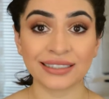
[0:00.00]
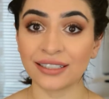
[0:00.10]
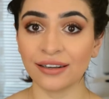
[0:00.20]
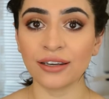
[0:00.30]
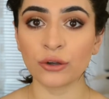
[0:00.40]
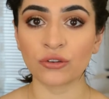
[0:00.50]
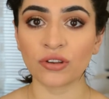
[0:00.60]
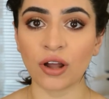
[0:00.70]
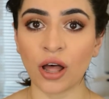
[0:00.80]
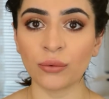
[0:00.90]
didn't use
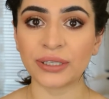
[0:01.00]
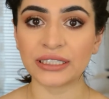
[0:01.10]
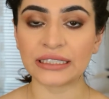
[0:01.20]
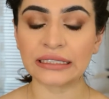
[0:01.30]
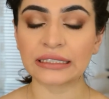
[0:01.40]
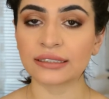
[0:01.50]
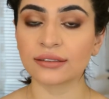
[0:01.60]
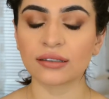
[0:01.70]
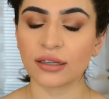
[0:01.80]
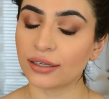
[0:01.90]
it all, which is
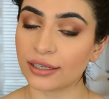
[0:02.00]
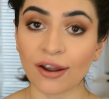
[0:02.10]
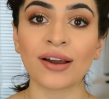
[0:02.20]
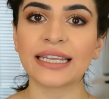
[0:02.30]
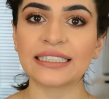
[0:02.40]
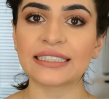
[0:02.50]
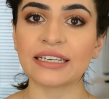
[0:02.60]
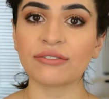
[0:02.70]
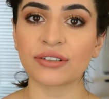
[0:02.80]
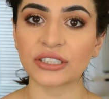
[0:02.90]
not
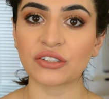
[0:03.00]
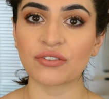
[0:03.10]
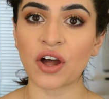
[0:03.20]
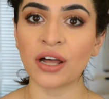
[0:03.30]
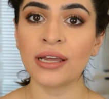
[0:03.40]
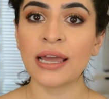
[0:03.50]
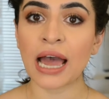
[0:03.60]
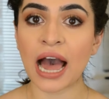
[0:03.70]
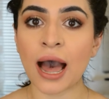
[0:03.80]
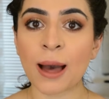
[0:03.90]
easy, first of all,
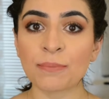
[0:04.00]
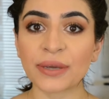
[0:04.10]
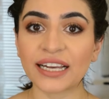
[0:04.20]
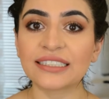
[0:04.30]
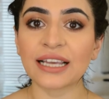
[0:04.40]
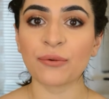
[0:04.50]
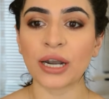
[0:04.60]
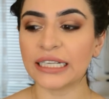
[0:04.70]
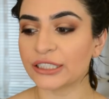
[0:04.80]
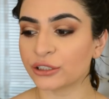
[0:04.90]
because I
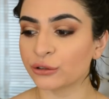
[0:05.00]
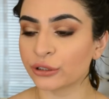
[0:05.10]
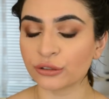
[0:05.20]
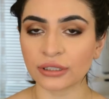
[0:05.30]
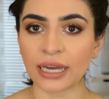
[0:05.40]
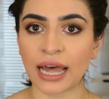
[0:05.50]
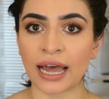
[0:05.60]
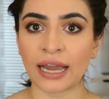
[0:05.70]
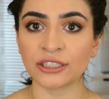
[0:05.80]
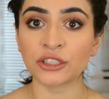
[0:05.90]
wanted to
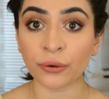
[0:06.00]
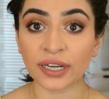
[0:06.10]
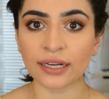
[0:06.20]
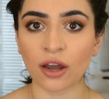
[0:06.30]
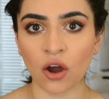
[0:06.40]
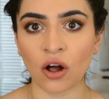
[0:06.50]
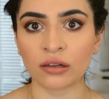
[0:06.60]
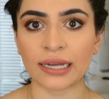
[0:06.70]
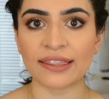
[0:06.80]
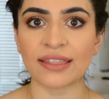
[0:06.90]
show it in a
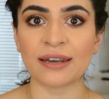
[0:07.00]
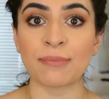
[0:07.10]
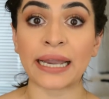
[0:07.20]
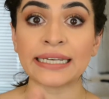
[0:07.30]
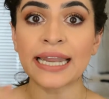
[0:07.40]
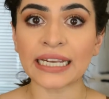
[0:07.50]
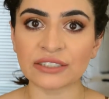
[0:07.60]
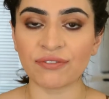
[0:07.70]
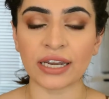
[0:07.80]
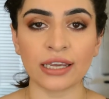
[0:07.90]
haul, and then my
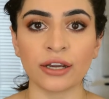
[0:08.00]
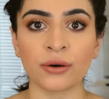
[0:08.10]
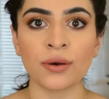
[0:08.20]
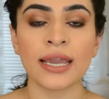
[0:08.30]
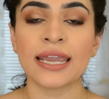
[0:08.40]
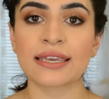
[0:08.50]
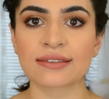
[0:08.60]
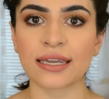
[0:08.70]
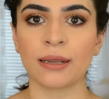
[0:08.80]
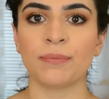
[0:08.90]
next video is
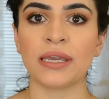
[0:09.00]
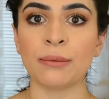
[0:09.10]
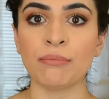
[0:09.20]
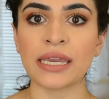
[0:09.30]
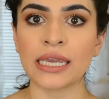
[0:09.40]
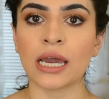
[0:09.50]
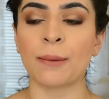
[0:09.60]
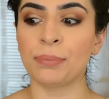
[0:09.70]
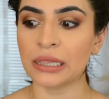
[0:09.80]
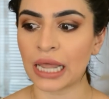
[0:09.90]
gonna be me
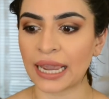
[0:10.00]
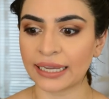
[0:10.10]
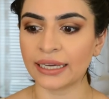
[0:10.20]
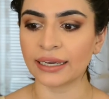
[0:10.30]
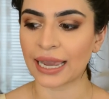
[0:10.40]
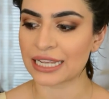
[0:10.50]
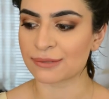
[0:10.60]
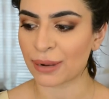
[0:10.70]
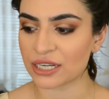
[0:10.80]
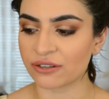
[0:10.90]
applying as
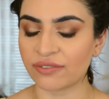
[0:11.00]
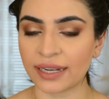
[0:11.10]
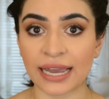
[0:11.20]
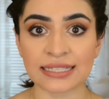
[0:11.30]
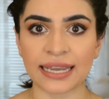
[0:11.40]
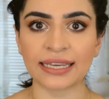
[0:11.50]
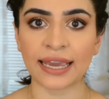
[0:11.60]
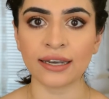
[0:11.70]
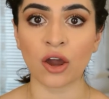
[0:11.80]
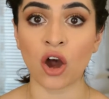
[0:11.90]
much of it as I
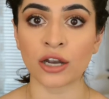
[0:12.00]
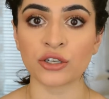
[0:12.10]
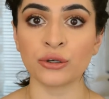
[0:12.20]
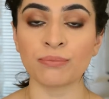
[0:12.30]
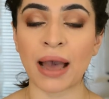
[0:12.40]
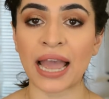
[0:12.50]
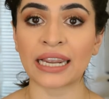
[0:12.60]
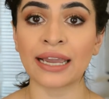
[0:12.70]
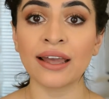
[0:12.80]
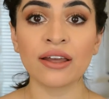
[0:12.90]
can onto
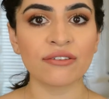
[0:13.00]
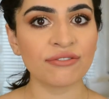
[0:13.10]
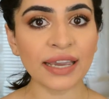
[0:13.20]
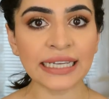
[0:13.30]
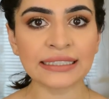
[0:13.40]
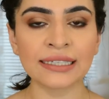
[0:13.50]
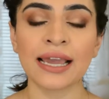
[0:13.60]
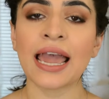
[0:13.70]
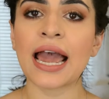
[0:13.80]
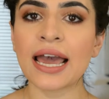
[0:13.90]
my face.
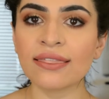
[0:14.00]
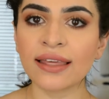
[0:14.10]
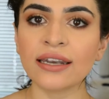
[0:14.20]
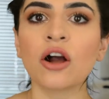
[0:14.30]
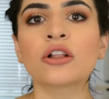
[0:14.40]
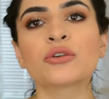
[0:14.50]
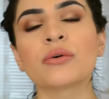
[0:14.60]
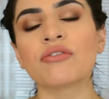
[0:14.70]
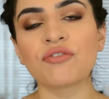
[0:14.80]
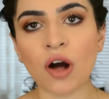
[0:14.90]
And then I'll do
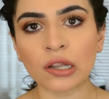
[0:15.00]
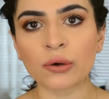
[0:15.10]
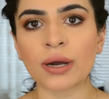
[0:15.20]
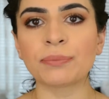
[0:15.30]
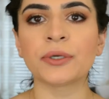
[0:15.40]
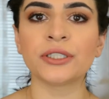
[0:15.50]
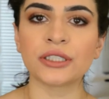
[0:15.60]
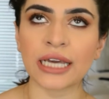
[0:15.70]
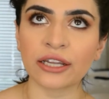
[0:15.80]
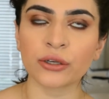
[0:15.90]
a follow-up to
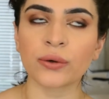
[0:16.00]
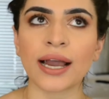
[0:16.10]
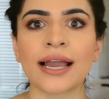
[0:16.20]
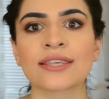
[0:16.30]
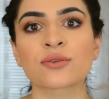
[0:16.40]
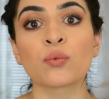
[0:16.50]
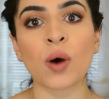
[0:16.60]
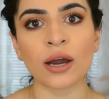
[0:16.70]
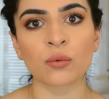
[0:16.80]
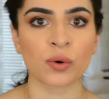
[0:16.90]
tell you guys
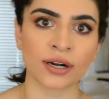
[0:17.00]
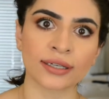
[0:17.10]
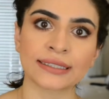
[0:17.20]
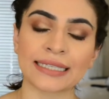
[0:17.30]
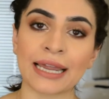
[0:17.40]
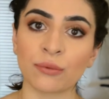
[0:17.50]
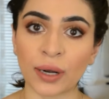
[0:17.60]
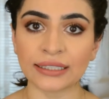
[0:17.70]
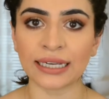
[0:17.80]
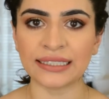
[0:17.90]
what works and
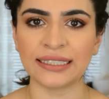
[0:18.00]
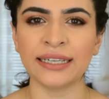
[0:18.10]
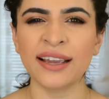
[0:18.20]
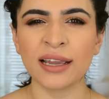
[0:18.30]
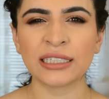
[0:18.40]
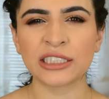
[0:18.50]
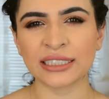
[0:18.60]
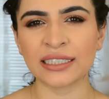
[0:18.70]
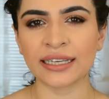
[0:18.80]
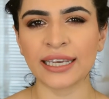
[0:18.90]
what doesn't,
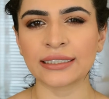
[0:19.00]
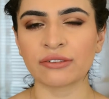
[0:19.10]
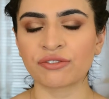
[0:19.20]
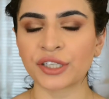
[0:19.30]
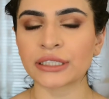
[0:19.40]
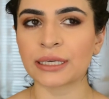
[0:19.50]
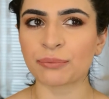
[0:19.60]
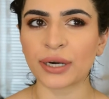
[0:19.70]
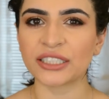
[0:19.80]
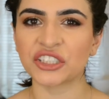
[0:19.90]
just in case the first
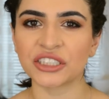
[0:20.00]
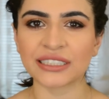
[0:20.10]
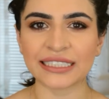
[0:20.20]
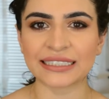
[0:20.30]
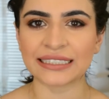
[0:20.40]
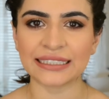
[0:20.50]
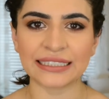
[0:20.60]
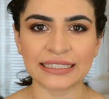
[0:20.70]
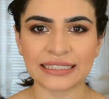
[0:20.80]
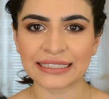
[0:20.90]
impressions isn't,